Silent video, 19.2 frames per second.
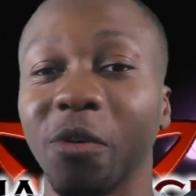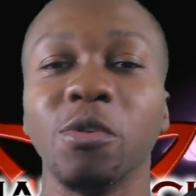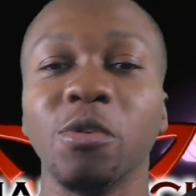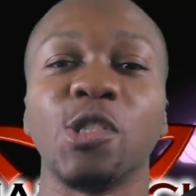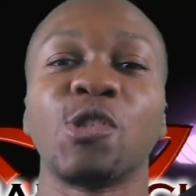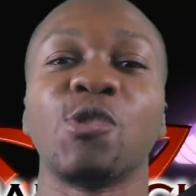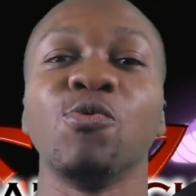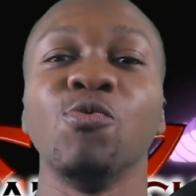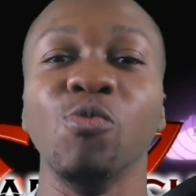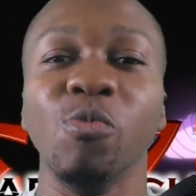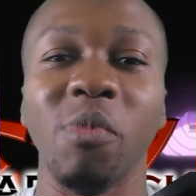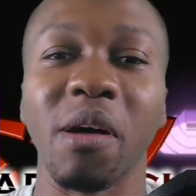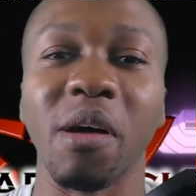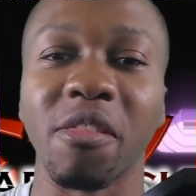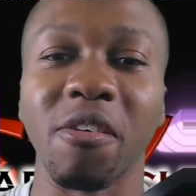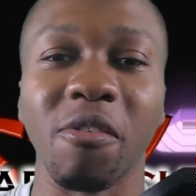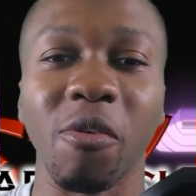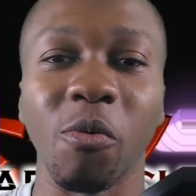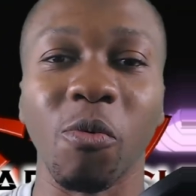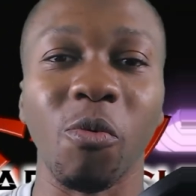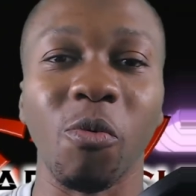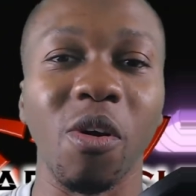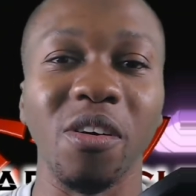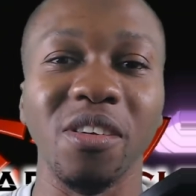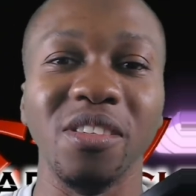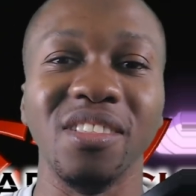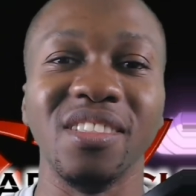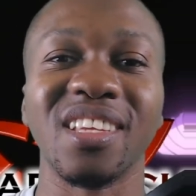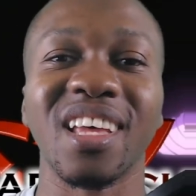true mother
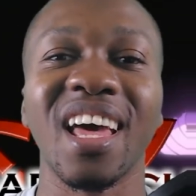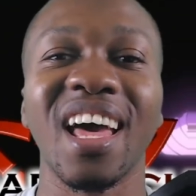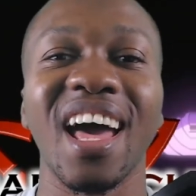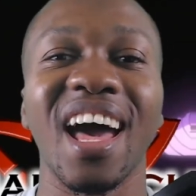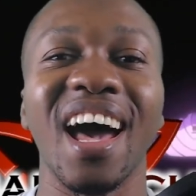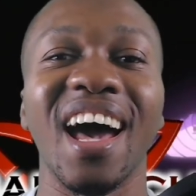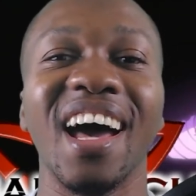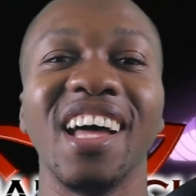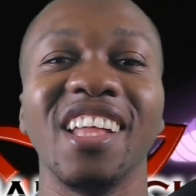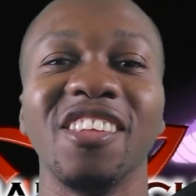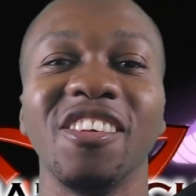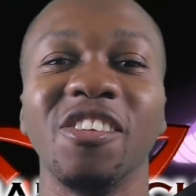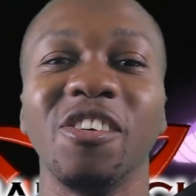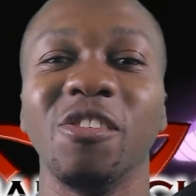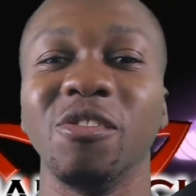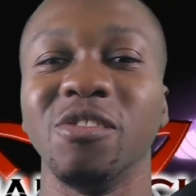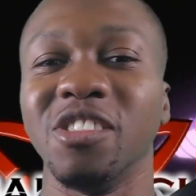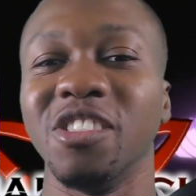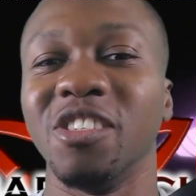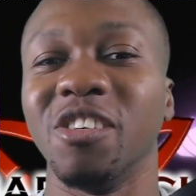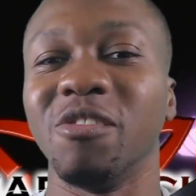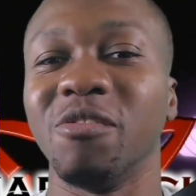was, and you know